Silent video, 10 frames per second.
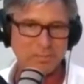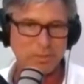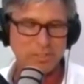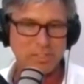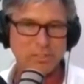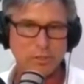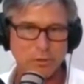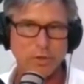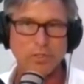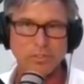but just to
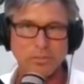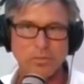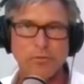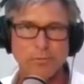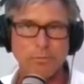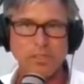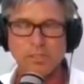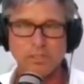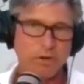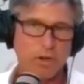learn some different
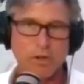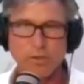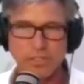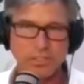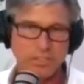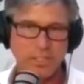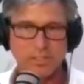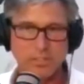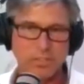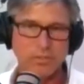pieces of all these things
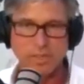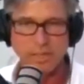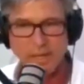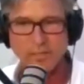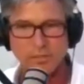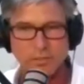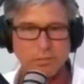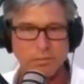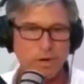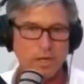that you did. And it's an
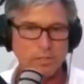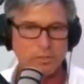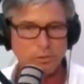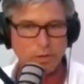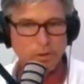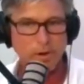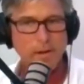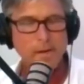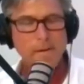inspiring story. But